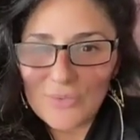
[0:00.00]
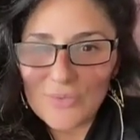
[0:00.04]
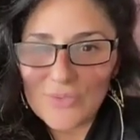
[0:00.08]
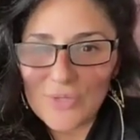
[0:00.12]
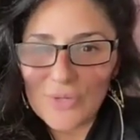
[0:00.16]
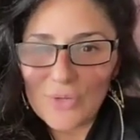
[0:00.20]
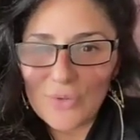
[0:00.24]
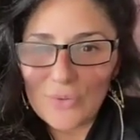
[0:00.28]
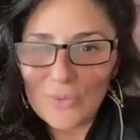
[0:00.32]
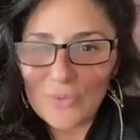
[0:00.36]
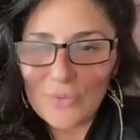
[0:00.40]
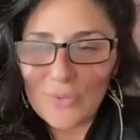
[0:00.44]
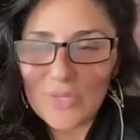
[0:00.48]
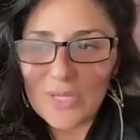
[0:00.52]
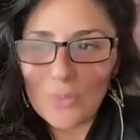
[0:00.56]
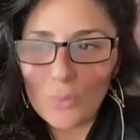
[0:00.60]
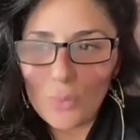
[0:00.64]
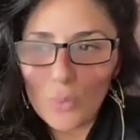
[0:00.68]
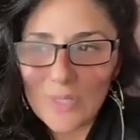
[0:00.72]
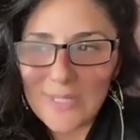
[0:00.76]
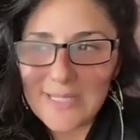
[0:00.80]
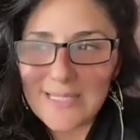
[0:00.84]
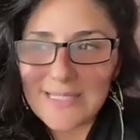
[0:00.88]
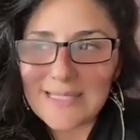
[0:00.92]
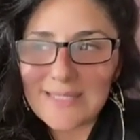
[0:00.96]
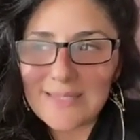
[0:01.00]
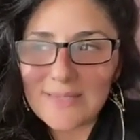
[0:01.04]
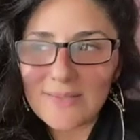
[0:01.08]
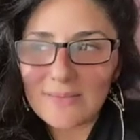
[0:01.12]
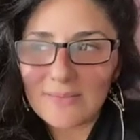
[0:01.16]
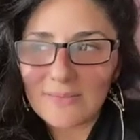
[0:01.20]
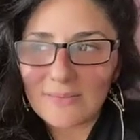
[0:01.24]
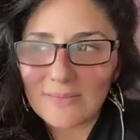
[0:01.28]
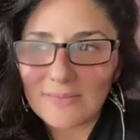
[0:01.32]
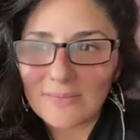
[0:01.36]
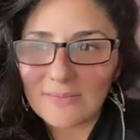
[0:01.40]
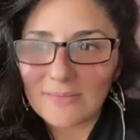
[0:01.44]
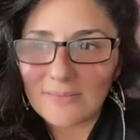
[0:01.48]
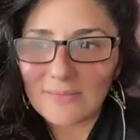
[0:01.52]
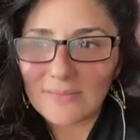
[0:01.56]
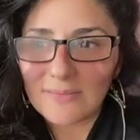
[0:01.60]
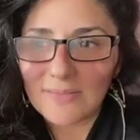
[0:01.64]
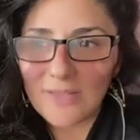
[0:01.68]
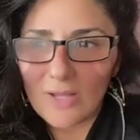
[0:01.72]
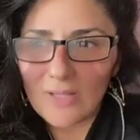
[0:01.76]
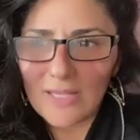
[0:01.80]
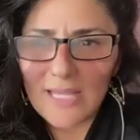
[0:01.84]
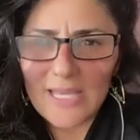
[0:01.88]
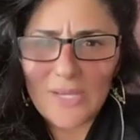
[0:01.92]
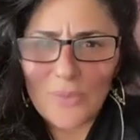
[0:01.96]
So it was
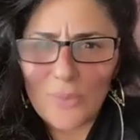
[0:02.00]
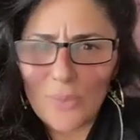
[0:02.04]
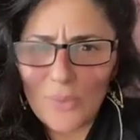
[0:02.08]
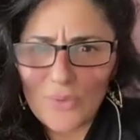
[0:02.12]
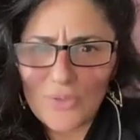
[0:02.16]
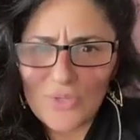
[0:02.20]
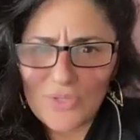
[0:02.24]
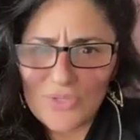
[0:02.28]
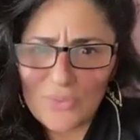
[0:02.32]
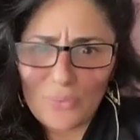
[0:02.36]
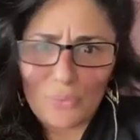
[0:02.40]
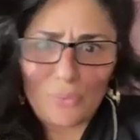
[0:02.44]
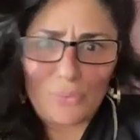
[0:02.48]
not like we were just